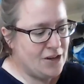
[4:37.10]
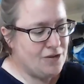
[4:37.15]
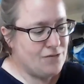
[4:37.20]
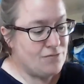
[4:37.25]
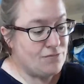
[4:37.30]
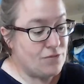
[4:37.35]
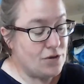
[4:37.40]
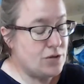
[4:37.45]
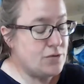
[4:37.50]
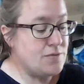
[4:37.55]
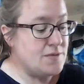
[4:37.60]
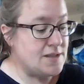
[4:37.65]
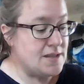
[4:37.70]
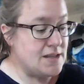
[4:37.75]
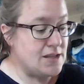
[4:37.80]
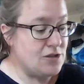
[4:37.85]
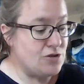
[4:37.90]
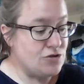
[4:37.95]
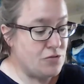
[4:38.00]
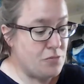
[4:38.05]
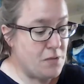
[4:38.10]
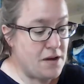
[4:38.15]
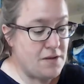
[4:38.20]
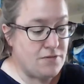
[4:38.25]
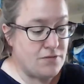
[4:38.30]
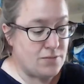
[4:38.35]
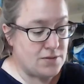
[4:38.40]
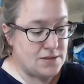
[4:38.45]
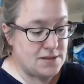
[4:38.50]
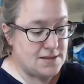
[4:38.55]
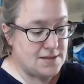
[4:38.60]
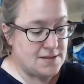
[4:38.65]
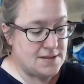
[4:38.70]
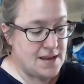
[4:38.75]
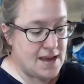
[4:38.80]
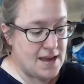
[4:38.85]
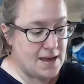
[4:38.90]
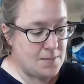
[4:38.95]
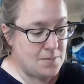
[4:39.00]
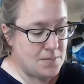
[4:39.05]
Rosie, who drew everyone the
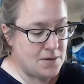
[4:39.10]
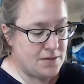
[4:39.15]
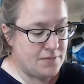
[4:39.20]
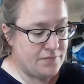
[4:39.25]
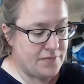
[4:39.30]
same,